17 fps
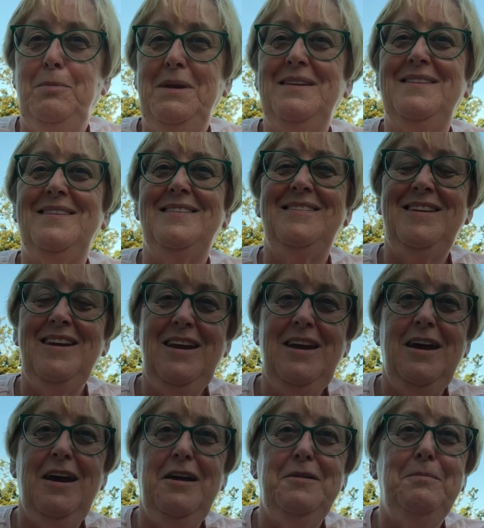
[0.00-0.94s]
be
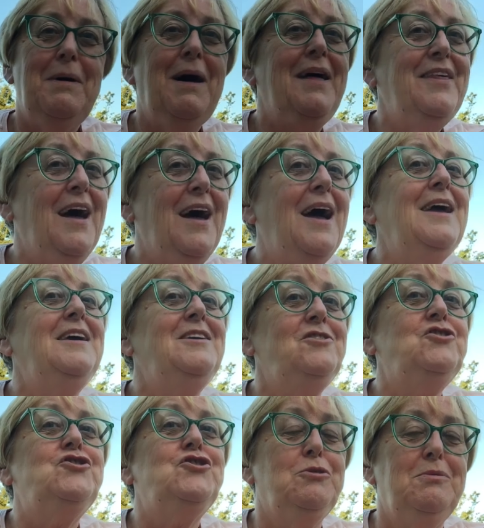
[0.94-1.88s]
steered by that
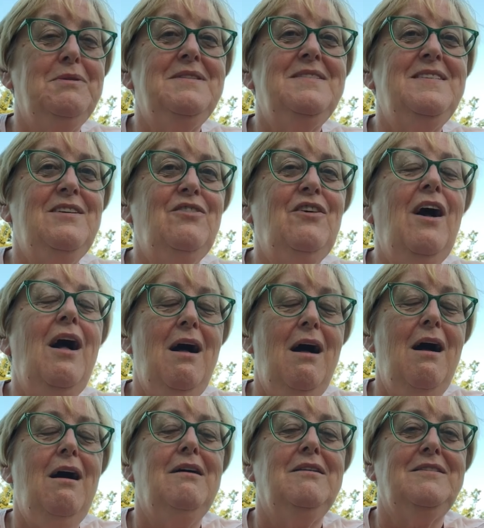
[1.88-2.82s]
intuitive
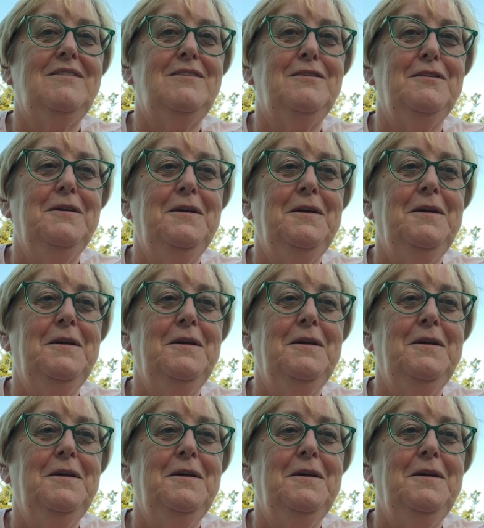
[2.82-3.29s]
heart.